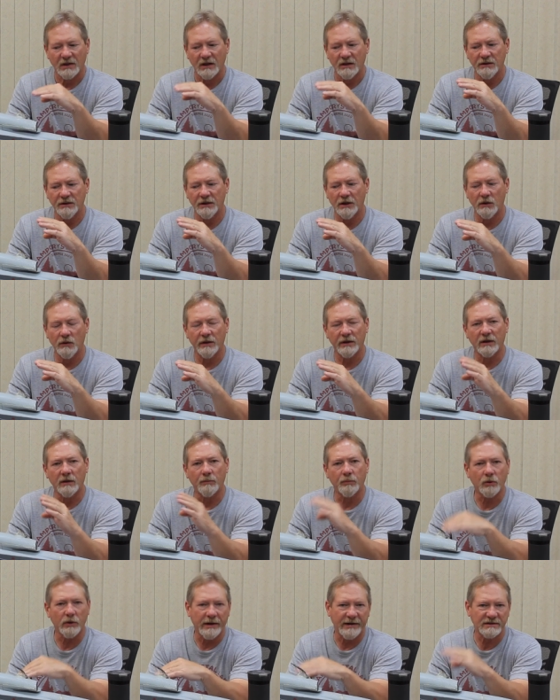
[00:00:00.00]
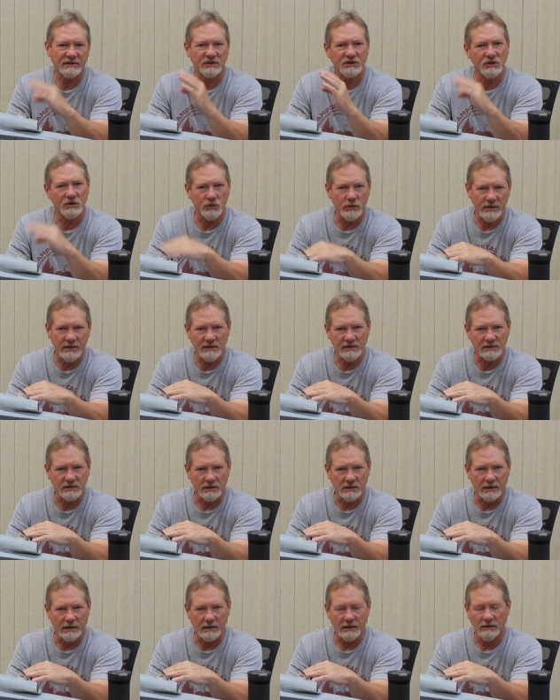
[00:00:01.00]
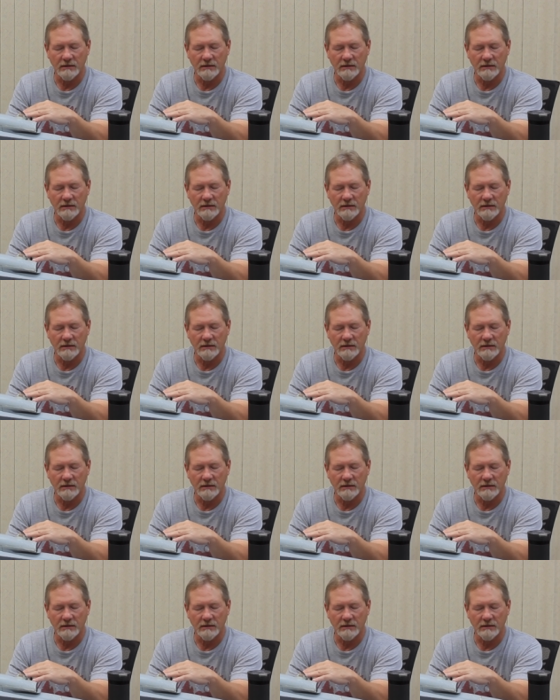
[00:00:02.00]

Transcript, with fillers: You know, it compressed too easily